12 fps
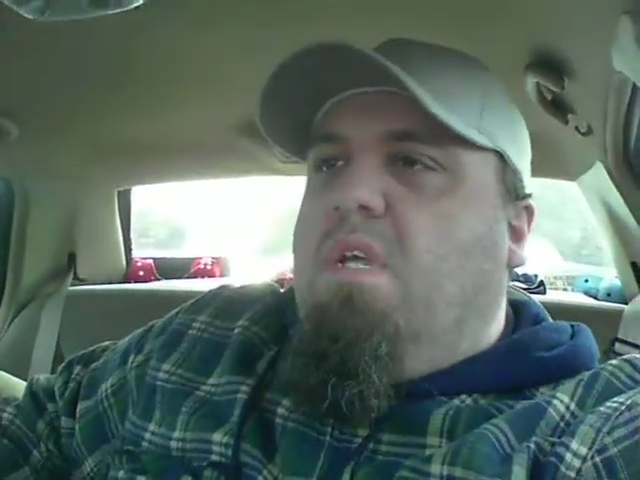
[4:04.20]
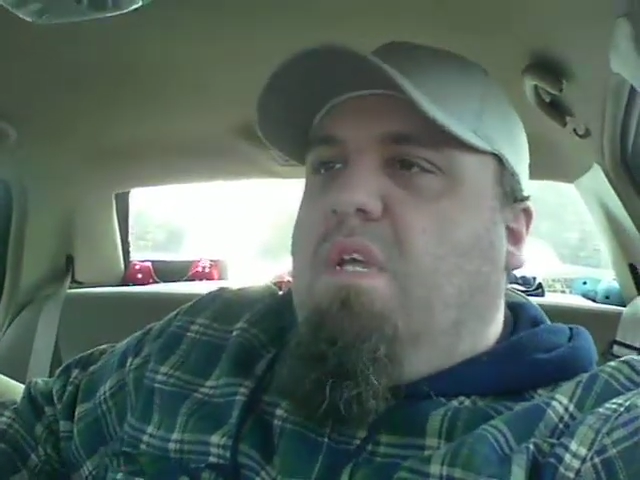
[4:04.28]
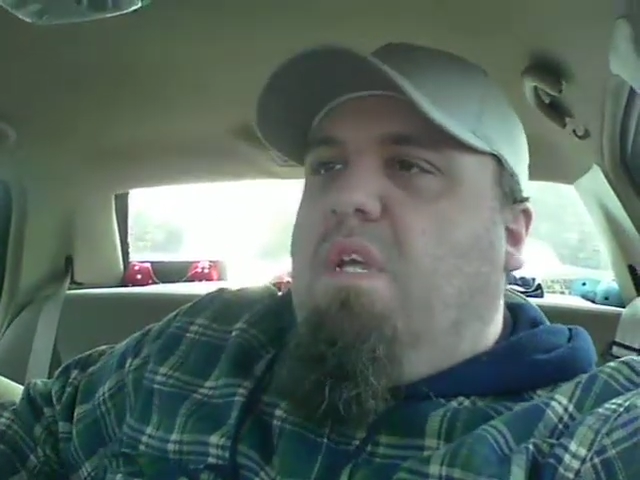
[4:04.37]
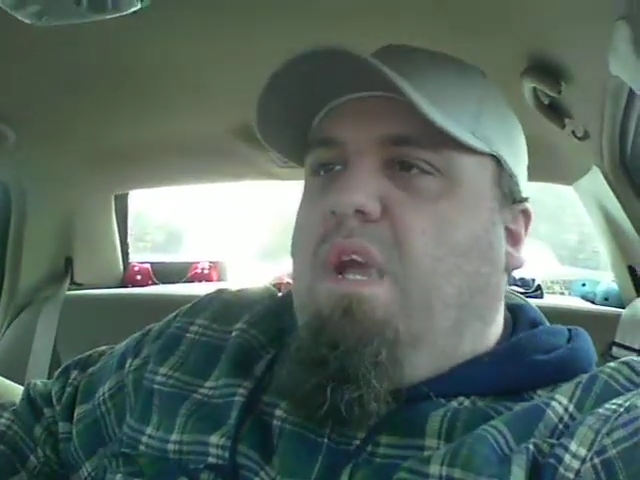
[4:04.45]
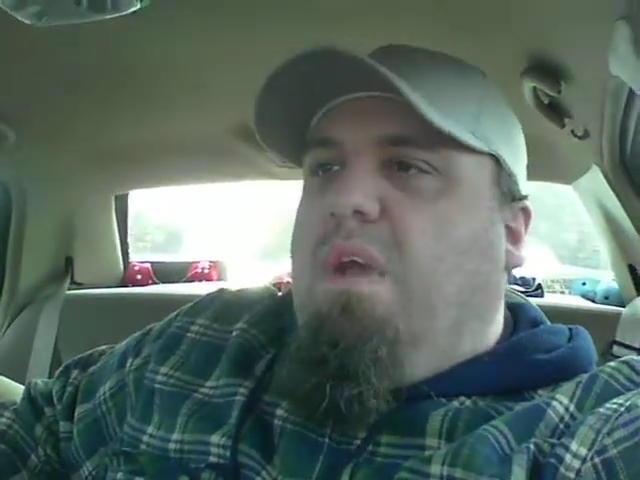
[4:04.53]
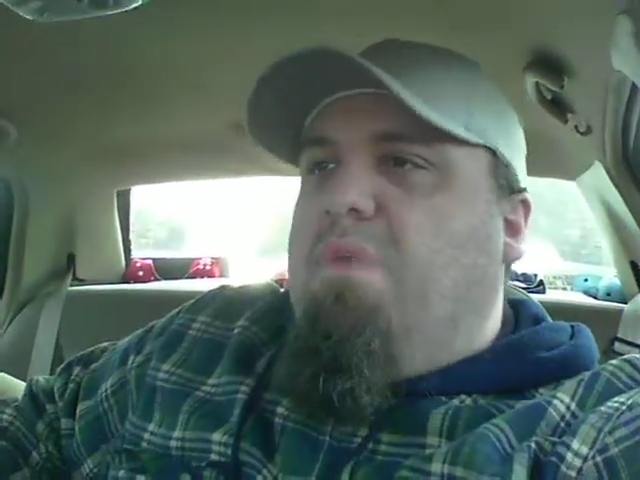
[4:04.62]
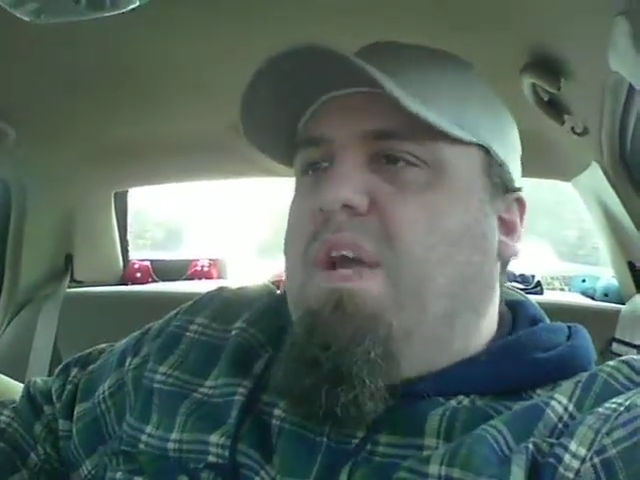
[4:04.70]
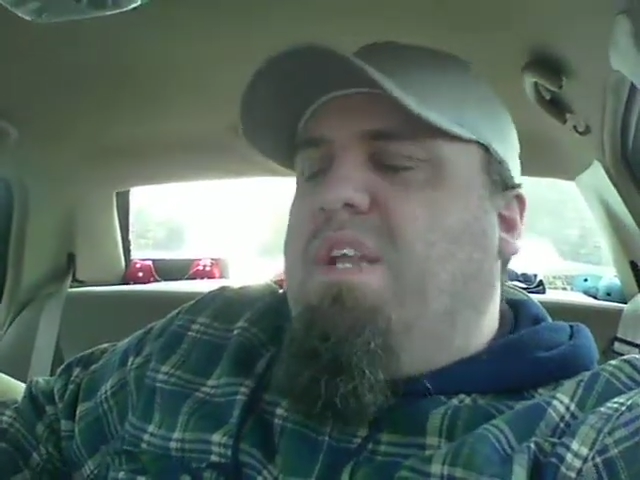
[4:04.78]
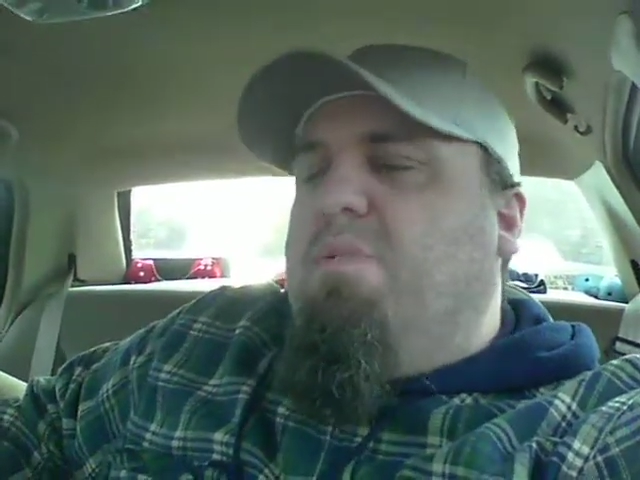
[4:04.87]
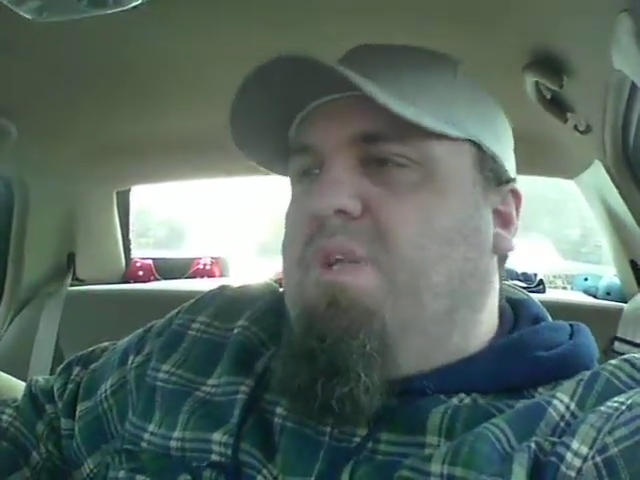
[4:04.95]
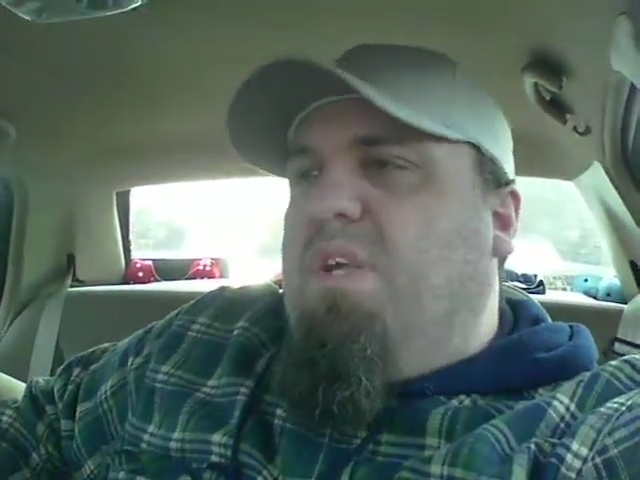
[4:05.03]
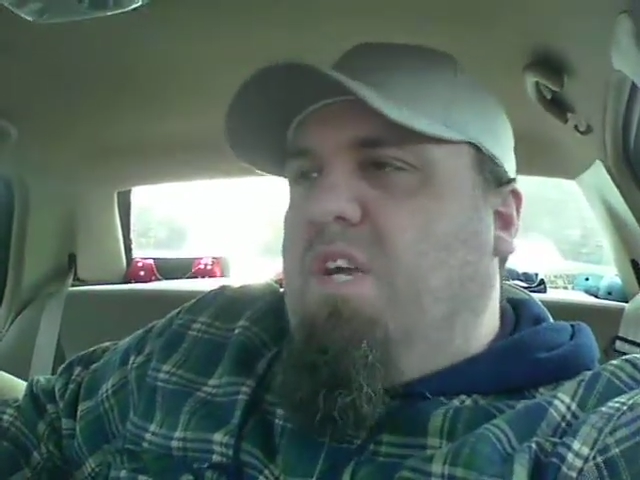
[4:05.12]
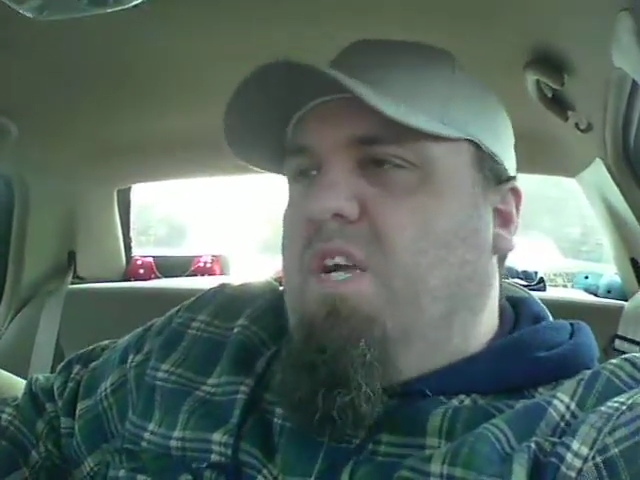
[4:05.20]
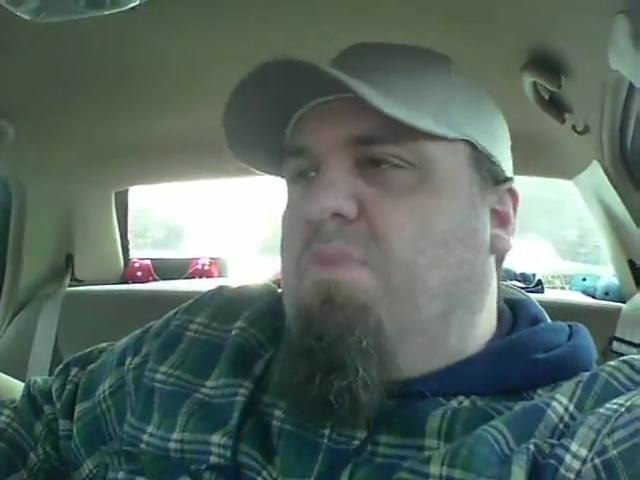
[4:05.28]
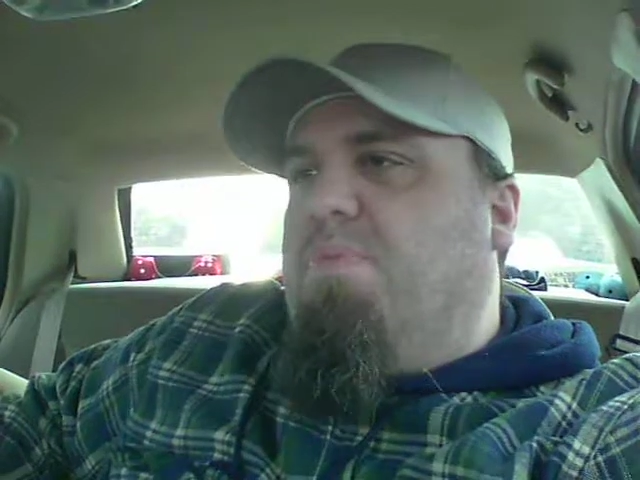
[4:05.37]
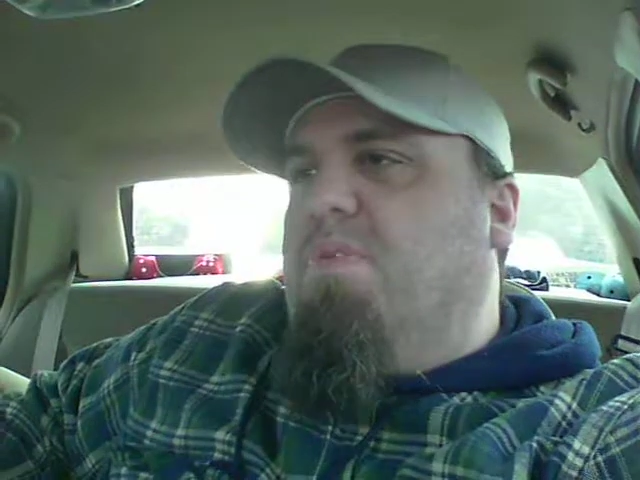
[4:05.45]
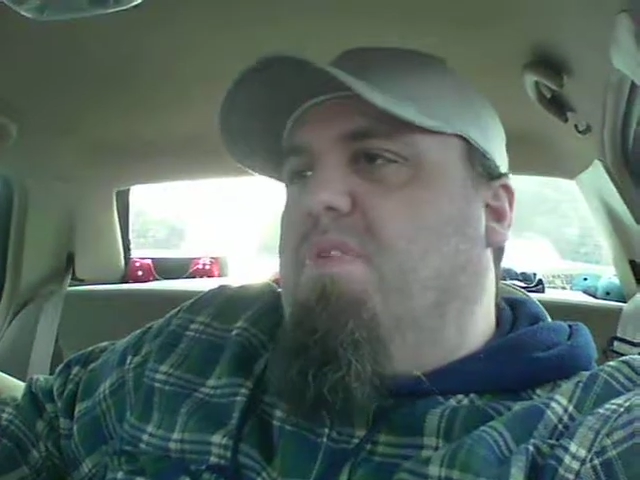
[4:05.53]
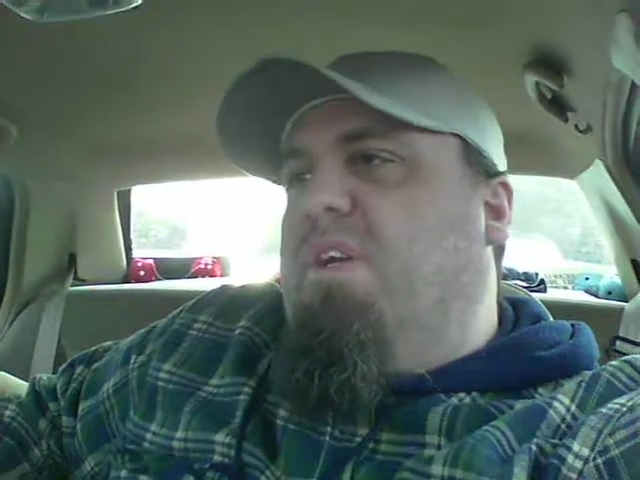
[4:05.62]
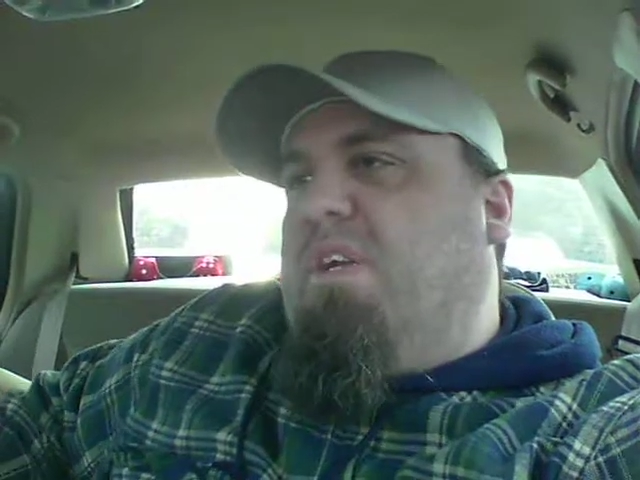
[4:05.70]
I'm not able to help her like